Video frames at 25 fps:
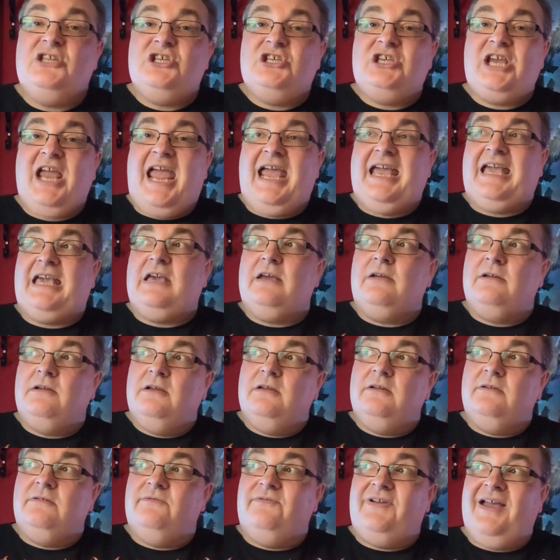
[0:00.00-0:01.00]
check
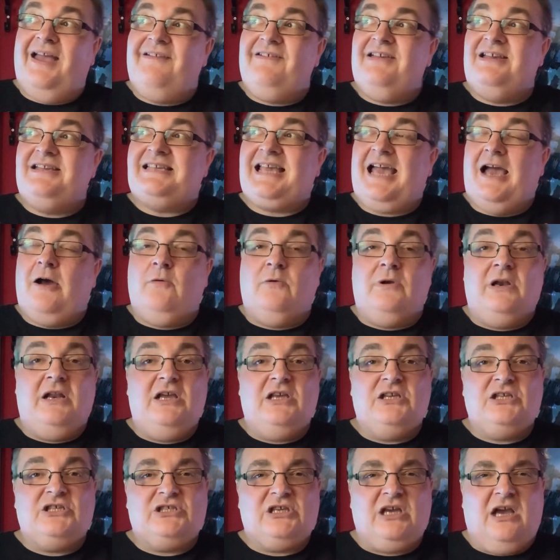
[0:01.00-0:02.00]
various
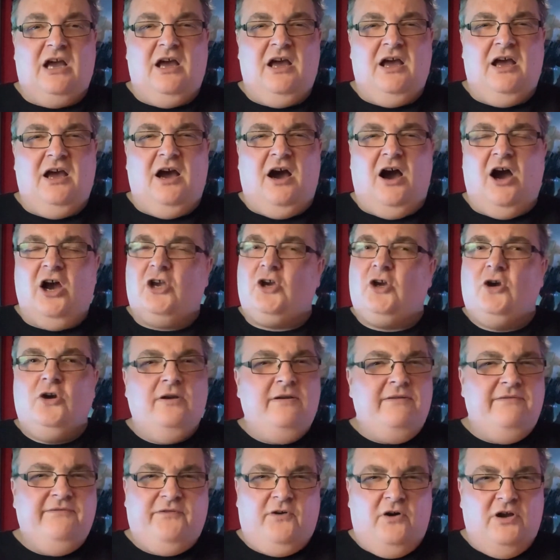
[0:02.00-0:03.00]
outlets. Uh, I
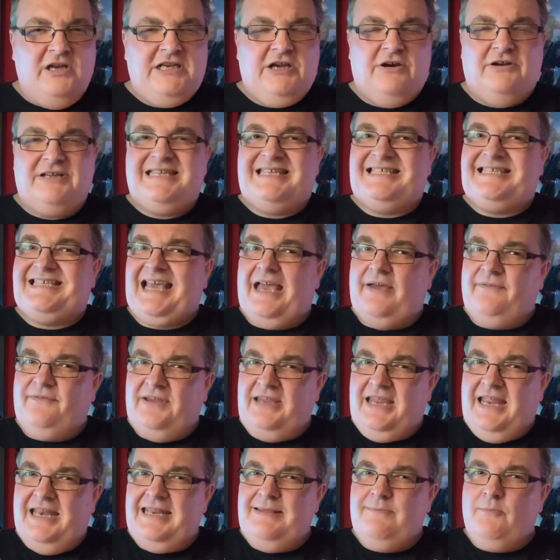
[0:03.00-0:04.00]
couldn't find it on
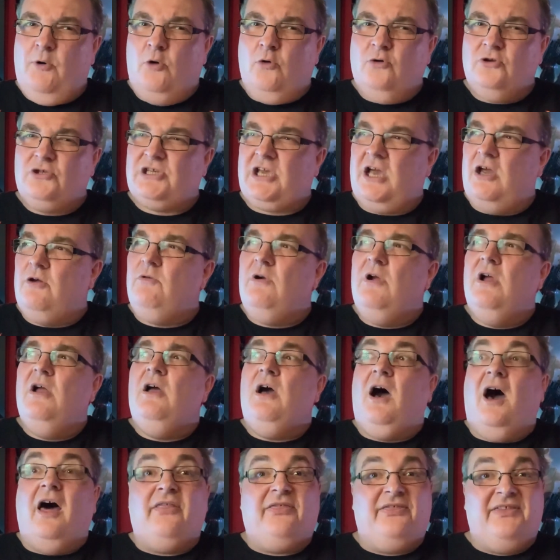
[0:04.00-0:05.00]
Zavvi anymore, so
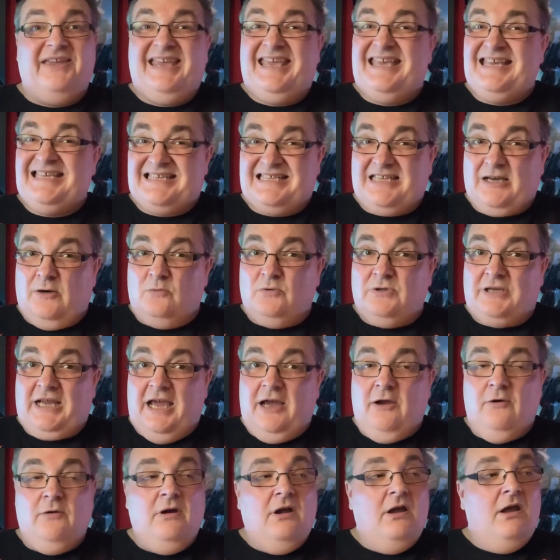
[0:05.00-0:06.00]
I think it's sold
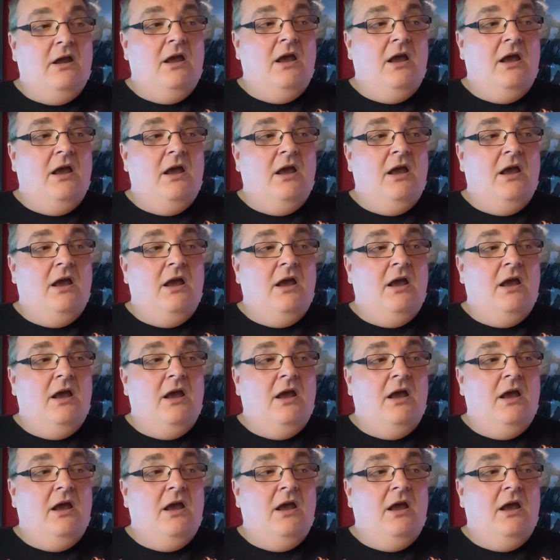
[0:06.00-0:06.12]
out.